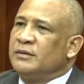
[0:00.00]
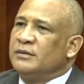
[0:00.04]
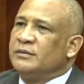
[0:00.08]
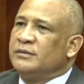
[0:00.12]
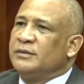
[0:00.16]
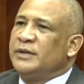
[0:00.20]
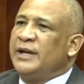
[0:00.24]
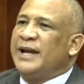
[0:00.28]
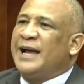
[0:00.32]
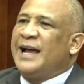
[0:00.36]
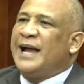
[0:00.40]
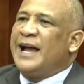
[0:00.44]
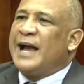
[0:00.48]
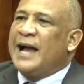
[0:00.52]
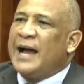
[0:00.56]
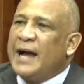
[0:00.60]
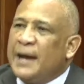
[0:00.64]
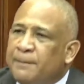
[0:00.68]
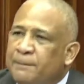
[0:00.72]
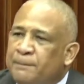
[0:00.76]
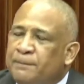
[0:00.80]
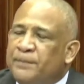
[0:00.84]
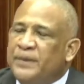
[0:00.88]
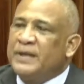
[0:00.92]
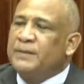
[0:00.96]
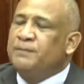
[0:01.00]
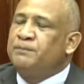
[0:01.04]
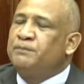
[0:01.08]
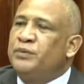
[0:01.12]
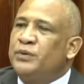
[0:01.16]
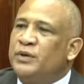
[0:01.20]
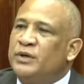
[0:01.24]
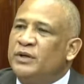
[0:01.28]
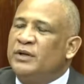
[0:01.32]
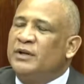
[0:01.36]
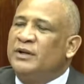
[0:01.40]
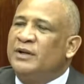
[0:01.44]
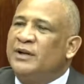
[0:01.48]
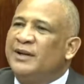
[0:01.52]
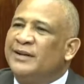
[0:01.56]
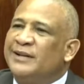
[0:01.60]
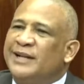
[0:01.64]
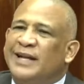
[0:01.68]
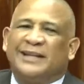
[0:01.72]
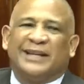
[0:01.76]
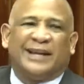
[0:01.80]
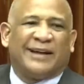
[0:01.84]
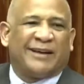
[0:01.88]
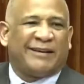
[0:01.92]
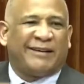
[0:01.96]
There are people
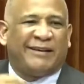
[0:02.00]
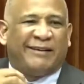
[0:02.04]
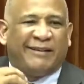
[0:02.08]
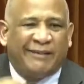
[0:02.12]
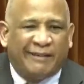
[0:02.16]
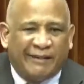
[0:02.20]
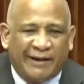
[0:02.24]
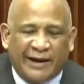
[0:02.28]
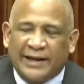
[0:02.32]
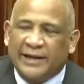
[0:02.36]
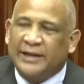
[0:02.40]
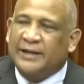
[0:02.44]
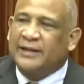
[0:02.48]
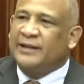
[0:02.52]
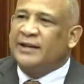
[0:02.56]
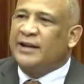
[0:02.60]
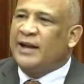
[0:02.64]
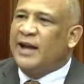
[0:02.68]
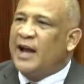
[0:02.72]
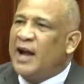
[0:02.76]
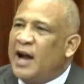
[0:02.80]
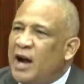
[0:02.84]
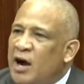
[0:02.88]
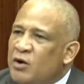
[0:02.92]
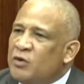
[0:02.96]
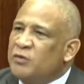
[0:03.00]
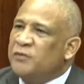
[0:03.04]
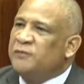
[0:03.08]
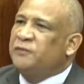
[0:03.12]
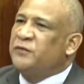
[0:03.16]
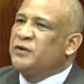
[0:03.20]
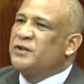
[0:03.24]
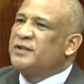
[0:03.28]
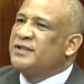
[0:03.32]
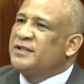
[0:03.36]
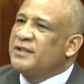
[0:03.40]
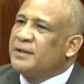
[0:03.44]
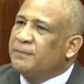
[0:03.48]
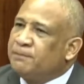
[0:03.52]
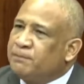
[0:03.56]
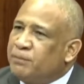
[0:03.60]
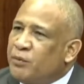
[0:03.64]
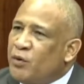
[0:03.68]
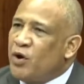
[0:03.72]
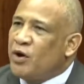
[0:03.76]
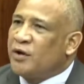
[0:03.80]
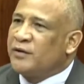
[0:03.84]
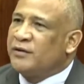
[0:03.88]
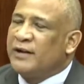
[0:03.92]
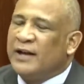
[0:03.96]
that are crying out for
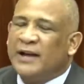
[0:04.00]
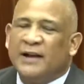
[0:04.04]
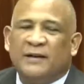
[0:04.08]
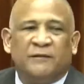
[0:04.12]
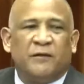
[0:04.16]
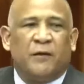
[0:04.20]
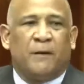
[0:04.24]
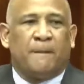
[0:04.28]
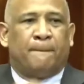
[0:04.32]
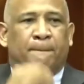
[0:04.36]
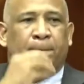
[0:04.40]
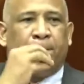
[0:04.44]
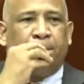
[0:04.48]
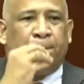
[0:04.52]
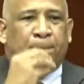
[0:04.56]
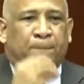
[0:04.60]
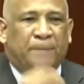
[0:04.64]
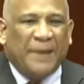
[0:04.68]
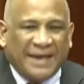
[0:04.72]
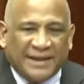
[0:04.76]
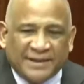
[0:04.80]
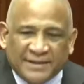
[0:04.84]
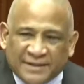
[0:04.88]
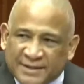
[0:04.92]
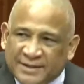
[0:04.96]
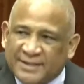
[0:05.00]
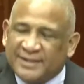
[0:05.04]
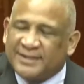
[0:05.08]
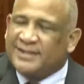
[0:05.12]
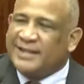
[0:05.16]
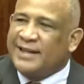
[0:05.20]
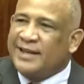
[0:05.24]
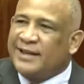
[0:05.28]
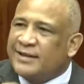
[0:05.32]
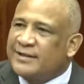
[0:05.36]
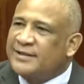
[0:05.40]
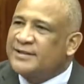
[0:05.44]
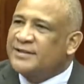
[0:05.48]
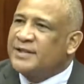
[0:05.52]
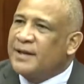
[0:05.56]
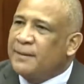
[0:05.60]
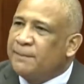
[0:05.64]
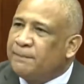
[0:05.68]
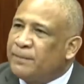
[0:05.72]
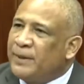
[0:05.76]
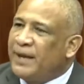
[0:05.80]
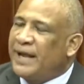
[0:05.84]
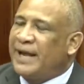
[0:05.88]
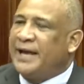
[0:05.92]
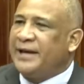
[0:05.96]
support, for basic
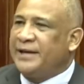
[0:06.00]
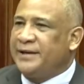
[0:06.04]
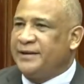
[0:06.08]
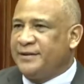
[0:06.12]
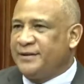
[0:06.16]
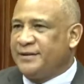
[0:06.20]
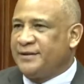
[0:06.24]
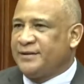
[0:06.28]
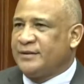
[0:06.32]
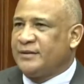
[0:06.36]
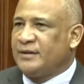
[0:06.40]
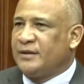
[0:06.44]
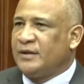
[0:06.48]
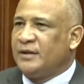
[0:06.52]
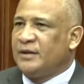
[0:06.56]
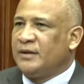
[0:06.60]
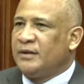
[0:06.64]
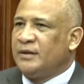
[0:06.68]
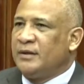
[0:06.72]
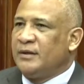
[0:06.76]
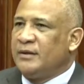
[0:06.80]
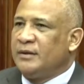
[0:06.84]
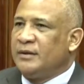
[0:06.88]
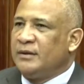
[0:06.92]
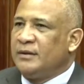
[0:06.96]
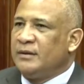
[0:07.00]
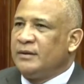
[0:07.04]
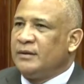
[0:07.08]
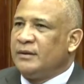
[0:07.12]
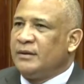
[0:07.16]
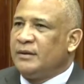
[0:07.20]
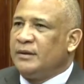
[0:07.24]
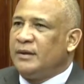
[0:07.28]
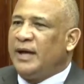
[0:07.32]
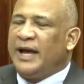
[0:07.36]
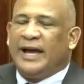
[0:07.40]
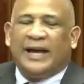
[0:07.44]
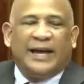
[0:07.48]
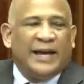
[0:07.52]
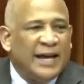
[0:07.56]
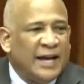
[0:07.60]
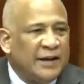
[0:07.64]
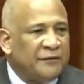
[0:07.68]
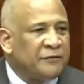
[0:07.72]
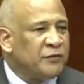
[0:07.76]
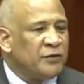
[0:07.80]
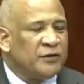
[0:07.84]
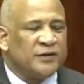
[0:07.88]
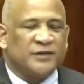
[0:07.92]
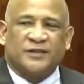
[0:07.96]
supplies. I
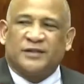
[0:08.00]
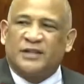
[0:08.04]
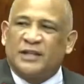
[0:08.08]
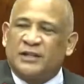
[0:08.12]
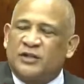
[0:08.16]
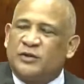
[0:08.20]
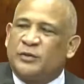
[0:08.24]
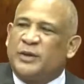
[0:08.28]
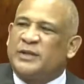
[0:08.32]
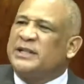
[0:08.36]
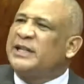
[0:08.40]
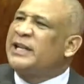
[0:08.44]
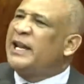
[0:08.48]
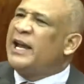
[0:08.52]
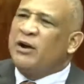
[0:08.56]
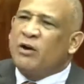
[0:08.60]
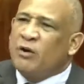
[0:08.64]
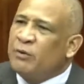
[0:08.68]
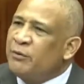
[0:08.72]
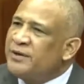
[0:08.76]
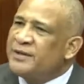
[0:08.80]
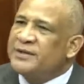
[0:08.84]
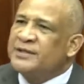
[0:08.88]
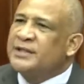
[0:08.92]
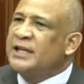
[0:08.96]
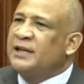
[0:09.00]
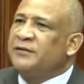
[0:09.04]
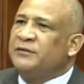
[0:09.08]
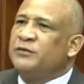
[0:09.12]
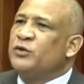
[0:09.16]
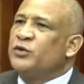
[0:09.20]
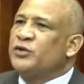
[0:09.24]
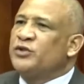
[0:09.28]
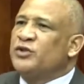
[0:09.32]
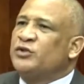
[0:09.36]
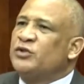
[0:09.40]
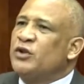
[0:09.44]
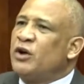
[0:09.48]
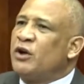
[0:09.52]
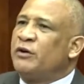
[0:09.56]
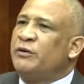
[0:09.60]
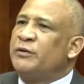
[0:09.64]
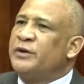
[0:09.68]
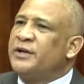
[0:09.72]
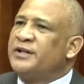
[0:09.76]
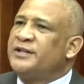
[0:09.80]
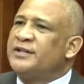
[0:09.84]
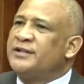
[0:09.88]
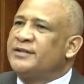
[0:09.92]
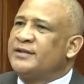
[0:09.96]
have constituents, and I always give those
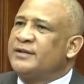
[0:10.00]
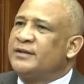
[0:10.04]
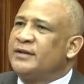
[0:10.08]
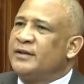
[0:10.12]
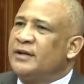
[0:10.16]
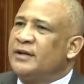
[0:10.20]
stories